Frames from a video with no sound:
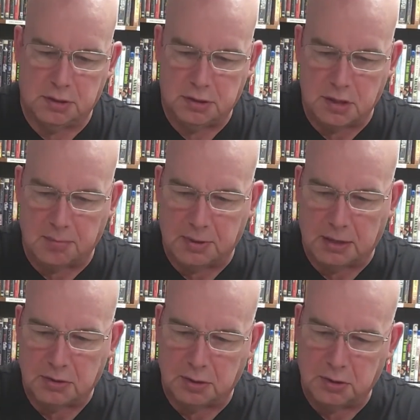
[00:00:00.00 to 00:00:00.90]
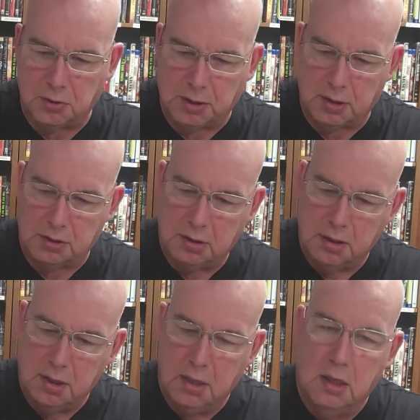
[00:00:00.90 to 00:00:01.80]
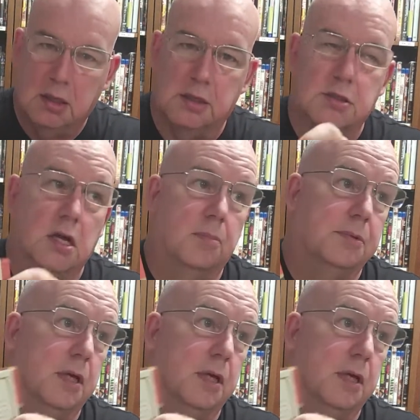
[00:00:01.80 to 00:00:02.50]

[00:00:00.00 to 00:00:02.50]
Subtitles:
they stopped actually doing it. They stopped